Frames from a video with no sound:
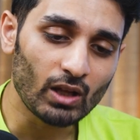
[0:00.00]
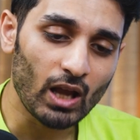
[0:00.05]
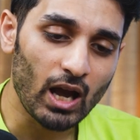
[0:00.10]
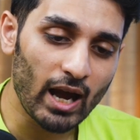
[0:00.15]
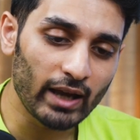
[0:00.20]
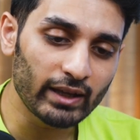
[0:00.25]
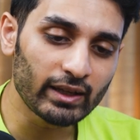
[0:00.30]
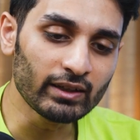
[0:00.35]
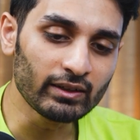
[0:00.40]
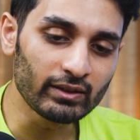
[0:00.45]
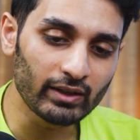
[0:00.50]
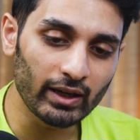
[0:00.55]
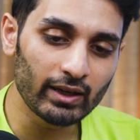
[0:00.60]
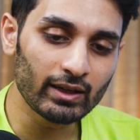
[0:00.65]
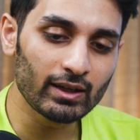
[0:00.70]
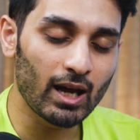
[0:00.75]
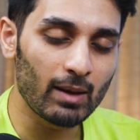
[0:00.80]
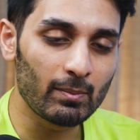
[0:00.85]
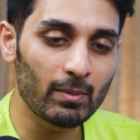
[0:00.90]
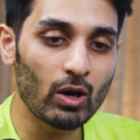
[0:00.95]
I can
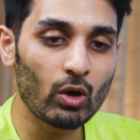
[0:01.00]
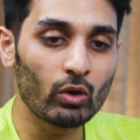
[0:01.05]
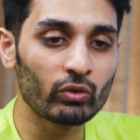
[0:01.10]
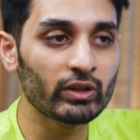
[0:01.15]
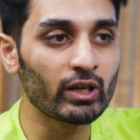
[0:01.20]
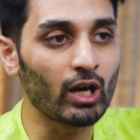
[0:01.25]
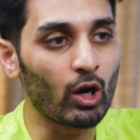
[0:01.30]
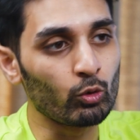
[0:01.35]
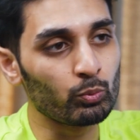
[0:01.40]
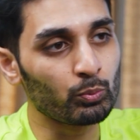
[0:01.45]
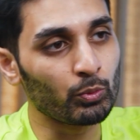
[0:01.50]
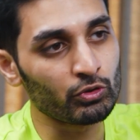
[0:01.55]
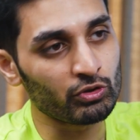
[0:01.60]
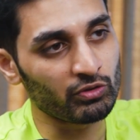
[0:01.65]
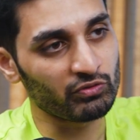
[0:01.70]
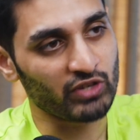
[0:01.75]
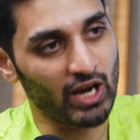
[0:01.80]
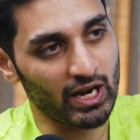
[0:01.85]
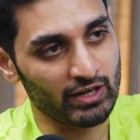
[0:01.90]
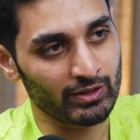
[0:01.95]
train Llama on the outputs
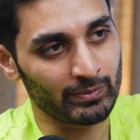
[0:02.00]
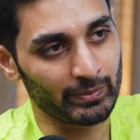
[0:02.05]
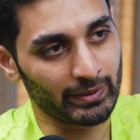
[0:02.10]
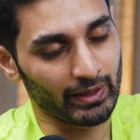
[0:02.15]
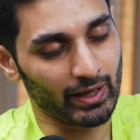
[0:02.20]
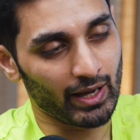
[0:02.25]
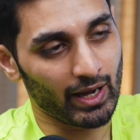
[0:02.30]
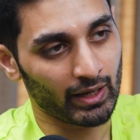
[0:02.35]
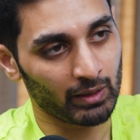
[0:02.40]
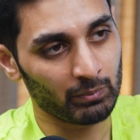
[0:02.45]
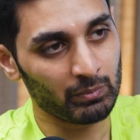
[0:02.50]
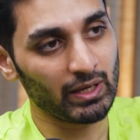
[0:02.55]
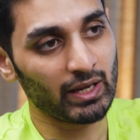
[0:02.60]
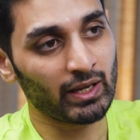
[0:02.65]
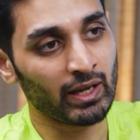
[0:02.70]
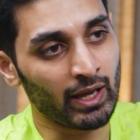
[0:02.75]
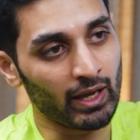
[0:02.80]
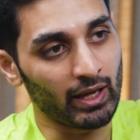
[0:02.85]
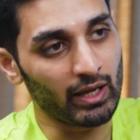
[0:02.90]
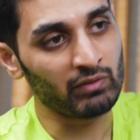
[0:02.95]
of ChatGPT. I can be
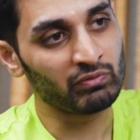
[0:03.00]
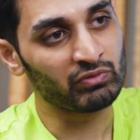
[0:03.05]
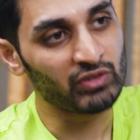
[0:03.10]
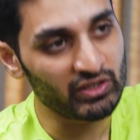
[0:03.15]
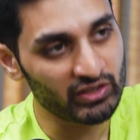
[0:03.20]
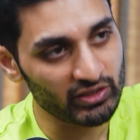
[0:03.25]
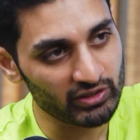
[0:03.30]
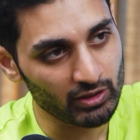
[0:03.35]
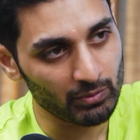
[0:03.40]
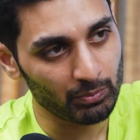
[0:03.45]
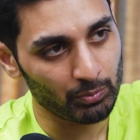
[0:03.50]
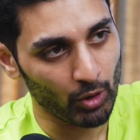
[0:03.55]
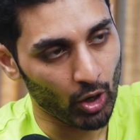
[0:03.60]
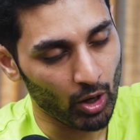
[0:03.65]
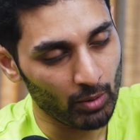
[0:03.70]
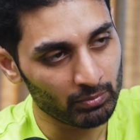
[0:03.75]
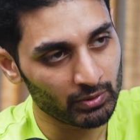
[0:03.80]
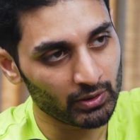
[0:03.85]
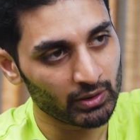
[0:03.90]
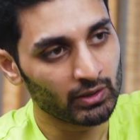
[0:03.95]
like, hey, if this is the
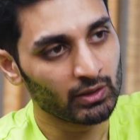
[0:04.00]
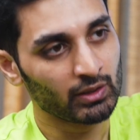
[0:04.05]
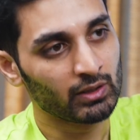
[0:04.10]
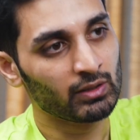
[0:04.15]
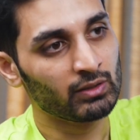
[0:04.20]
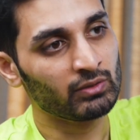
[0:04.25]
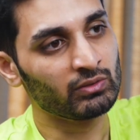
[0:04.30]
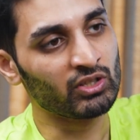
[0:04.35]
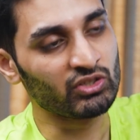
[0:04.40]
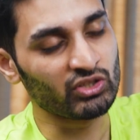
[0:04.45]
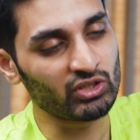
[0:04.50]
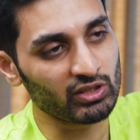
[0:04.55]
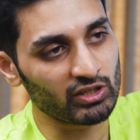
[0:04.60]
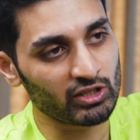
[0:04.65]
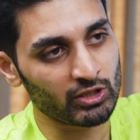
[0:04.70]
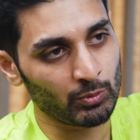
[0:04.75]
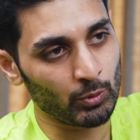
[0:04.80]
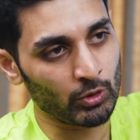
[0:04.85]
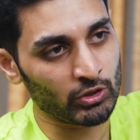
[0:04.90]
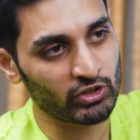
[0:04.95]
prompt, this is the
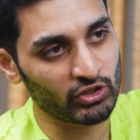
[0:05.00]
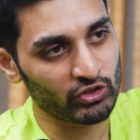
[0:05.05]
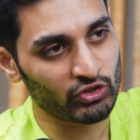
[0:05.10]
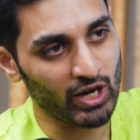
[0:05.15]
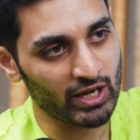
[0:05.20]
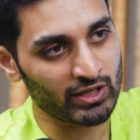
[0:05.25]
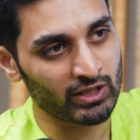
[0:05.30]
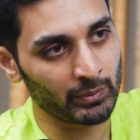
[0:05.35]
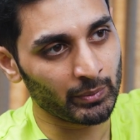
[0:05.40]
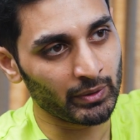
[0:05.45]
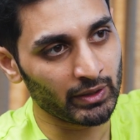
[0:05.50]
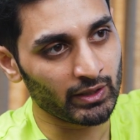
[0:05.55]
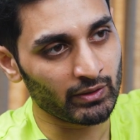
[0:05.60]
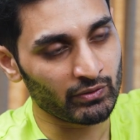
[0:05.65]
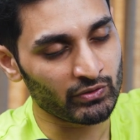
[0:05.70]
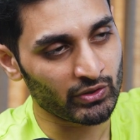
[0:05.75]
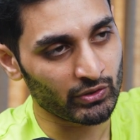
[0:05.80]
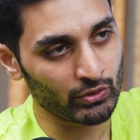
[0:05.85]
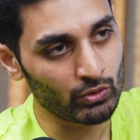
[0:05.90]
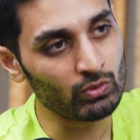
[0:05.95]
response that ChatGPT
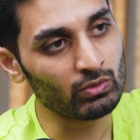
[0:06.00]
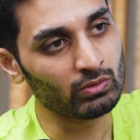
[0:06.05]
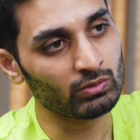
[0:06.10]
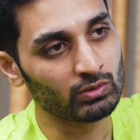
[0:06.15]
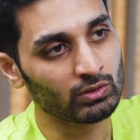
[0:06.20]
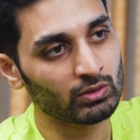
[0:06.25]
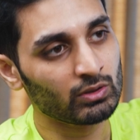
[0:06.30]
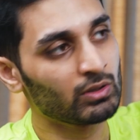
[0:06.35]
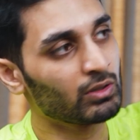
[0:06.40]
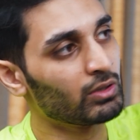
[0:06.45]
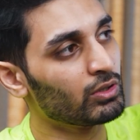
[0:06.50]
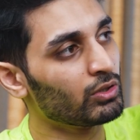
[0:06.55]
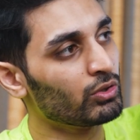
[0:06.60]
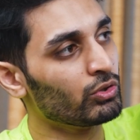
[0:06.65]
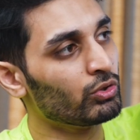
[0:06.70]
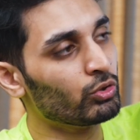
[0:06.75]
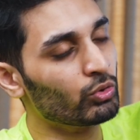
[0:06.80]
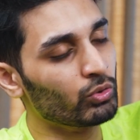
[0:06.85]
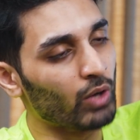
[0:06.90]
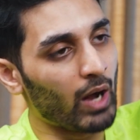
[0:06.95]
gives you,
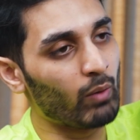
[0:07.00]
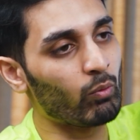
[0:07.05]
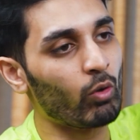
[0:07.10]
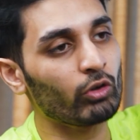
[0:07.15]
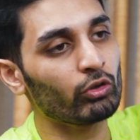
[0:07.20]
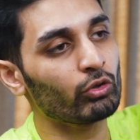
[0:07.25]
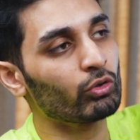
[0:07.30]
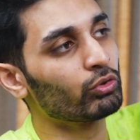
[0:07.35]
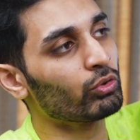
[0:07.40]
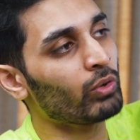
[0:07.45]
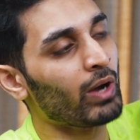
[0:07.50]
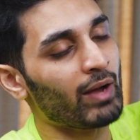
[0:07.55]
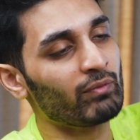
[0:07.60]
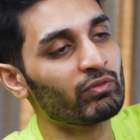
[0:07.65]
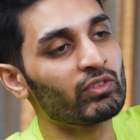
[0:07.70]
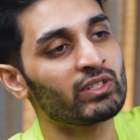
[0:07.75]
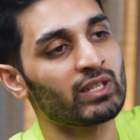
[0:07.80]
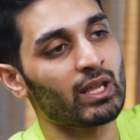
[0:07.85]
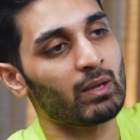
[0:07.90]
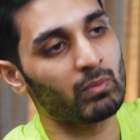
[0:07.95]
I want you to have
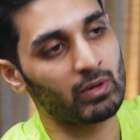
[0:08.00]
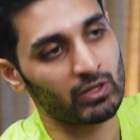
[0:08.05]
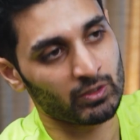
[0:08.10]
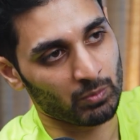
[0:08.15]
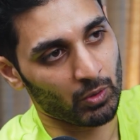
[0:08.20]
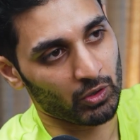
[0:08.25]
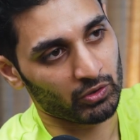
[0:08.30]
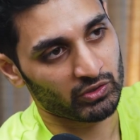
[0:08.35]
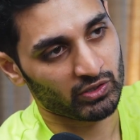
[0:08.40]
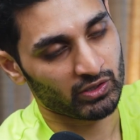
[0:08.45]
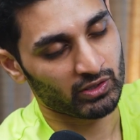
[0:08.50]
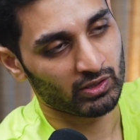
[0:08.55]
the same response.